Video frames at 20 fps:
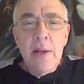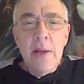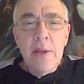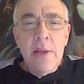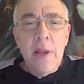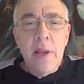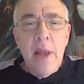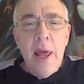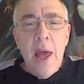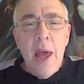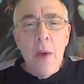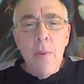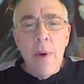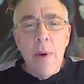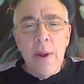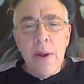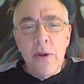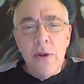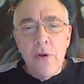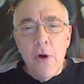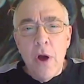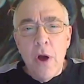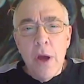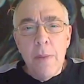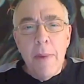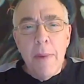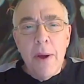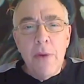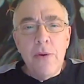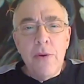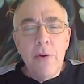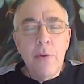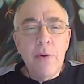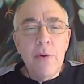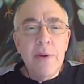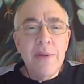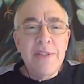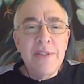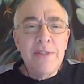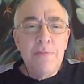Today I want to talk about
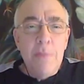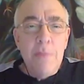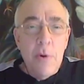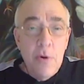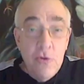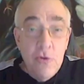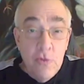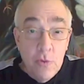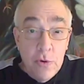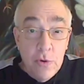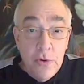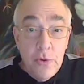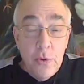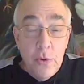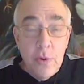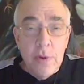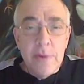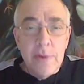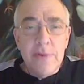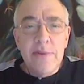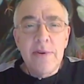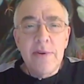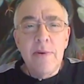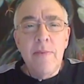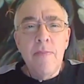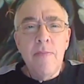spiritual tools.